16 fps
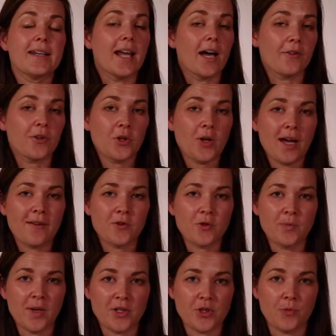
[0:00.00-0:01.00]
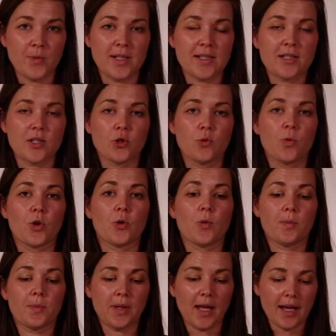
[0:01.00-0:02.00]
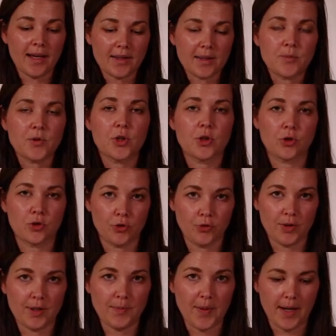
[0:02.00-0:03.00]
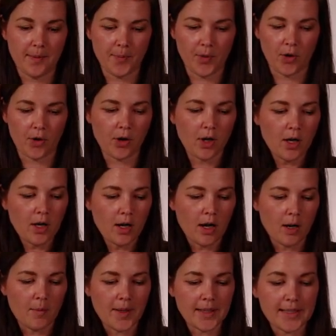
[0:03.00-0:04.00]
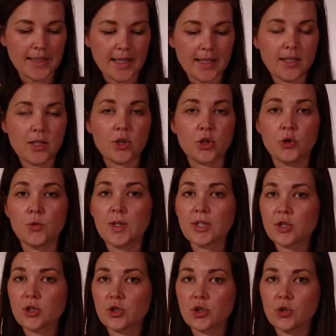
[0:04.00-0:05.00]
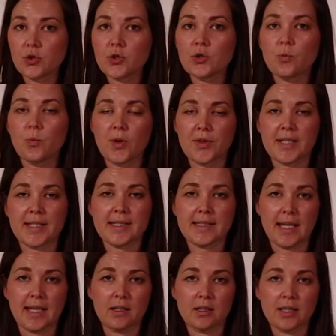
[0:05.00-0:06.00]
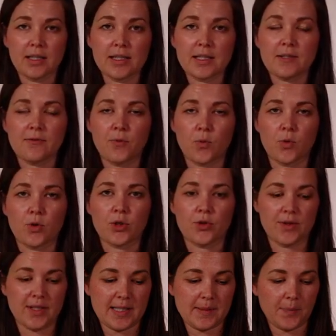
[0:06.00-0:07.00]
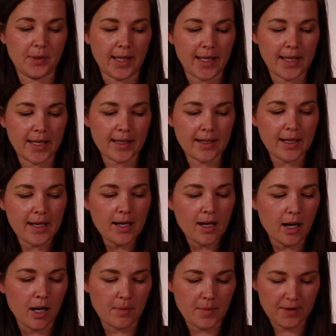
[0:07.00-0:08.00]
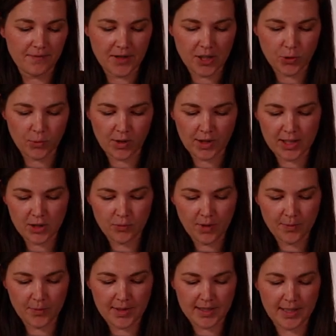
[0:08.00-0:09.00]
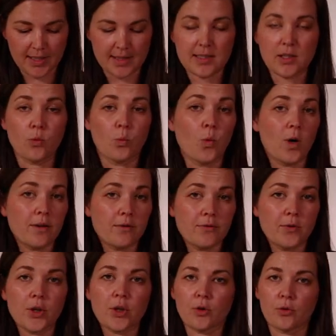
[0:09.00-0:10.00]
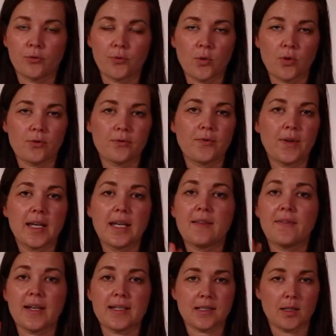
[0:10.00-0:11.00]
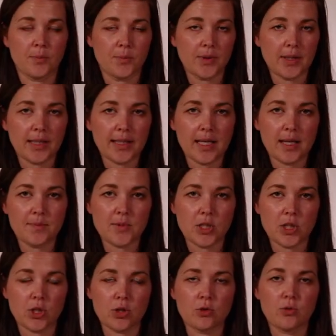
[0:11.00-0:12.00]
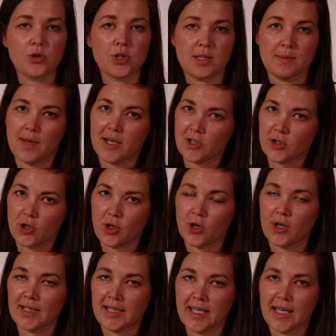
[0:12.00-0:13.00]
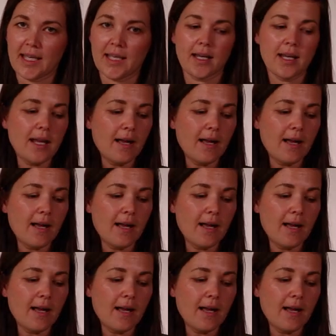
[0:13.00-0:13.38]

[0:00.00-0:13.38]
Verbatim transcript: Now that you have your measurements, you want to apply them to your grid paper. Um, again, you get to choose what the scale is for this plan. Um, if each one of these represents one foot or four feet, that's completely up to you. Just make sure, again,